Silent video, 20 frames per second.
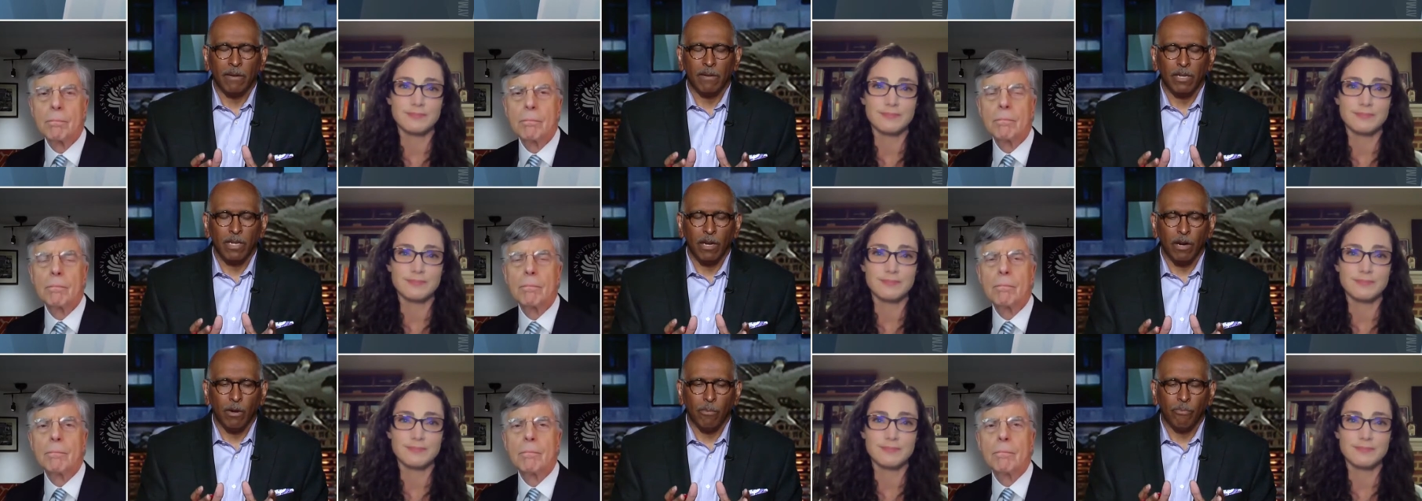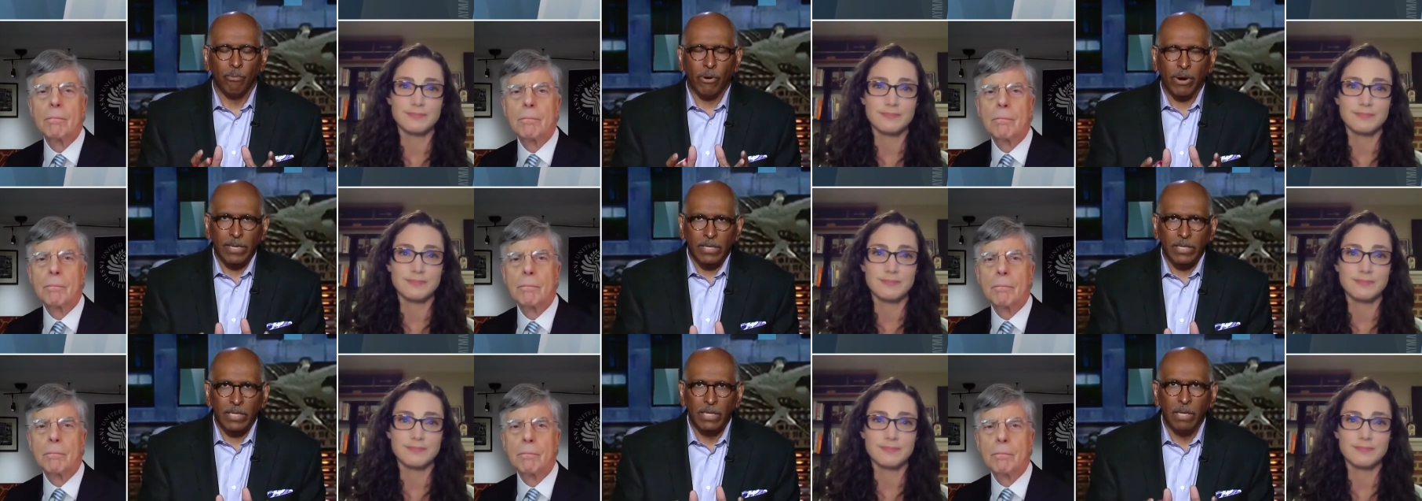Speaker 1: you know
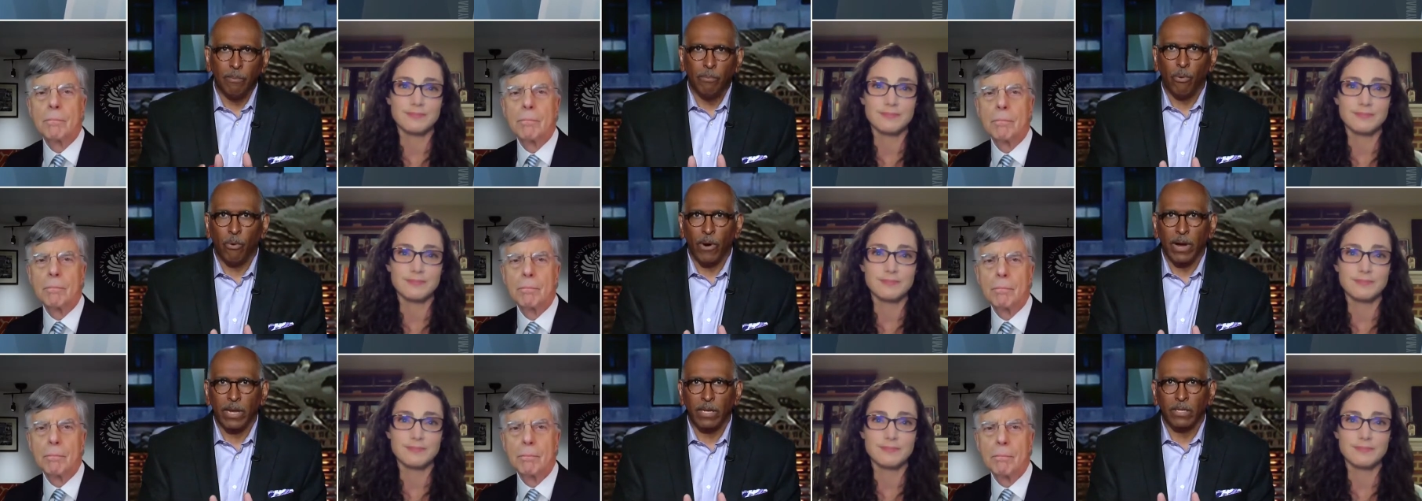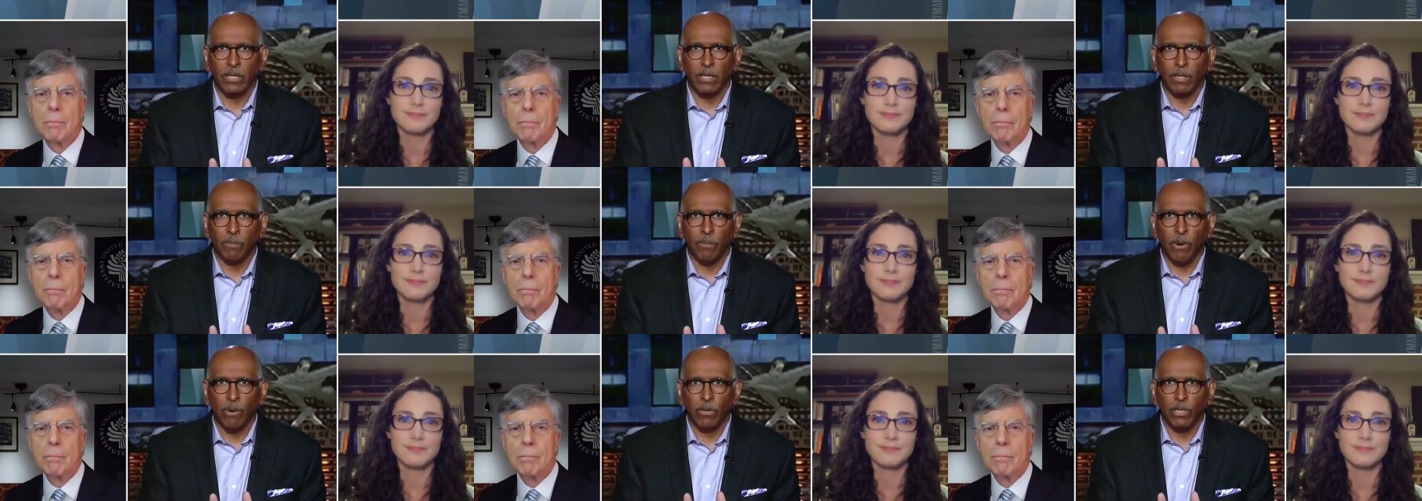pressing the point to the
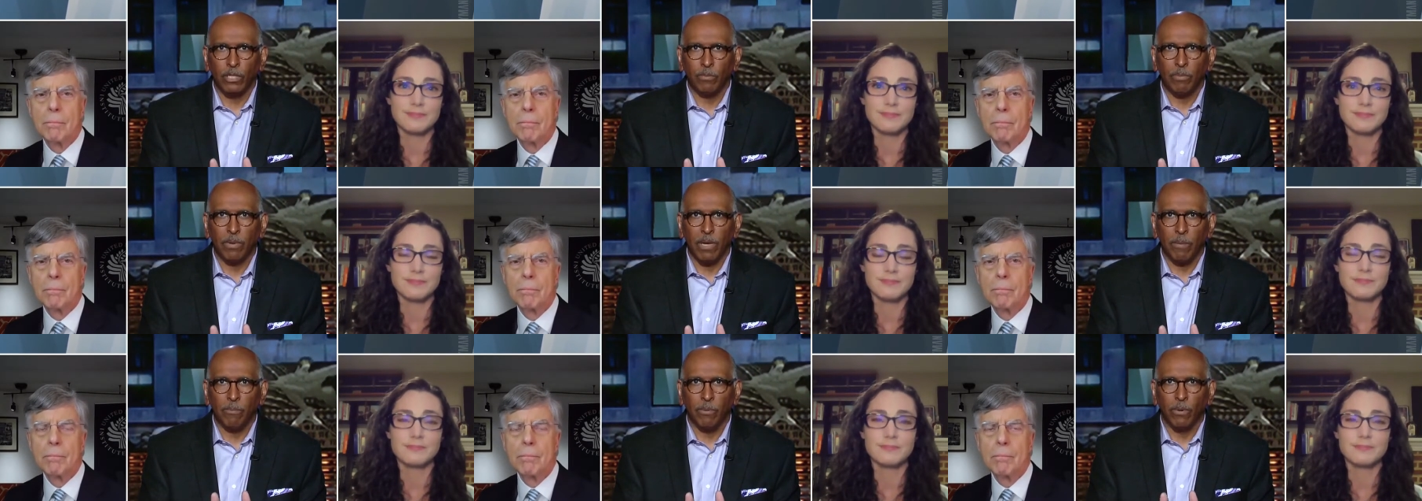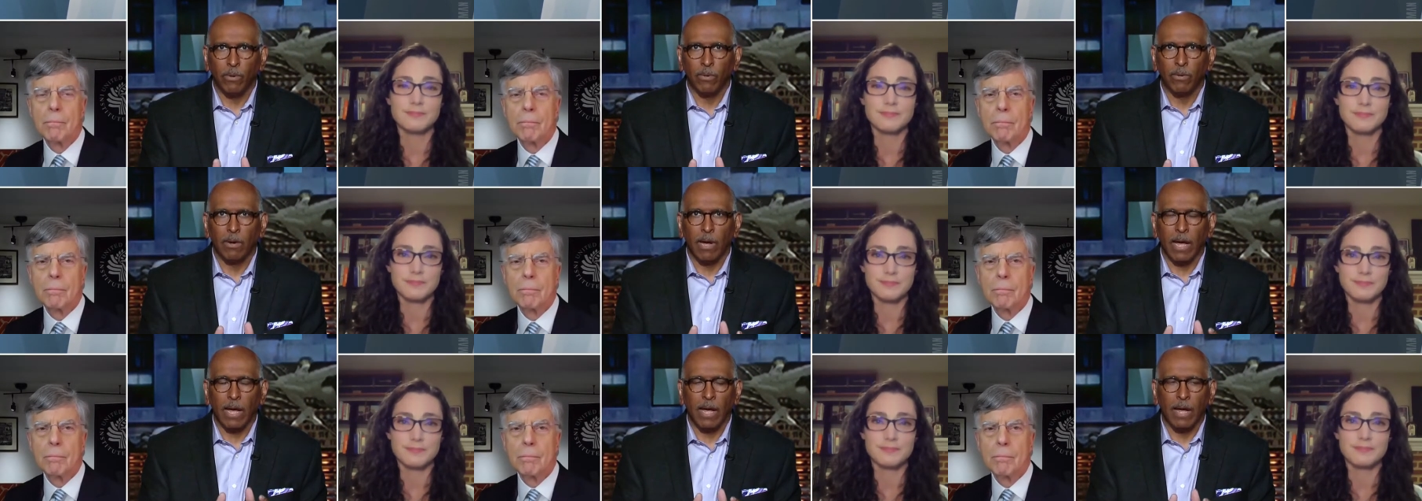Polish
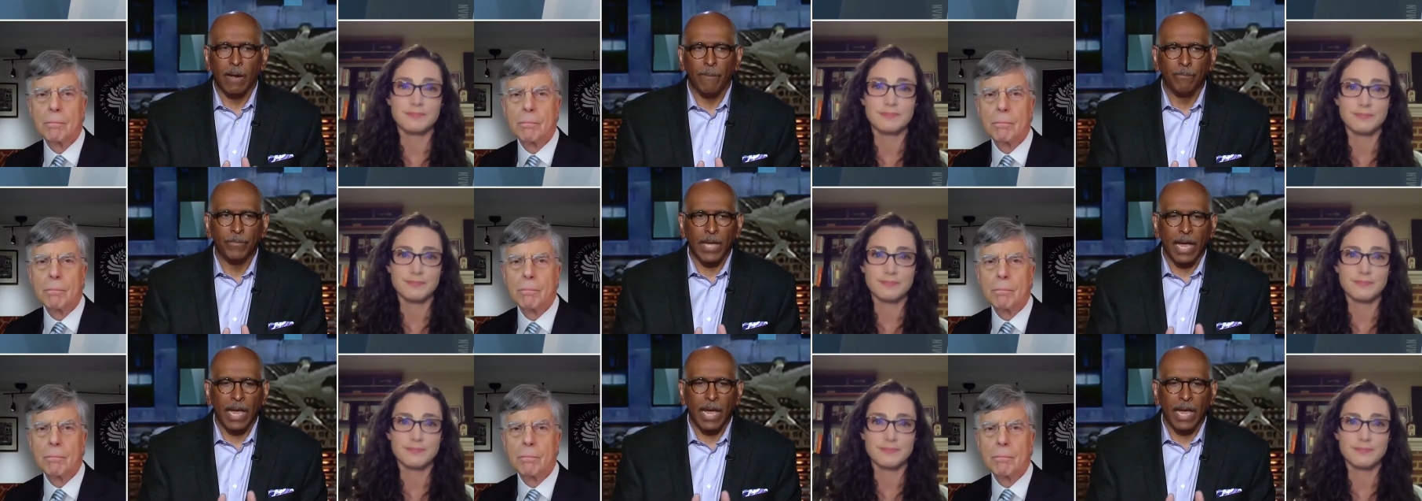people um,